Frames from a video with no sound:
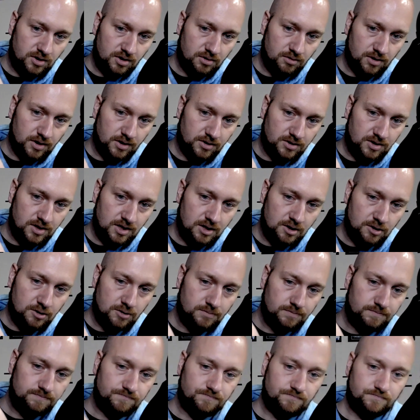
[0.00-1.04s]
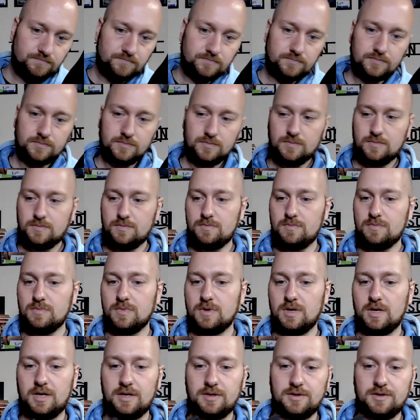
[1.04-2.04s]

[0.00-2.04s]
right there. And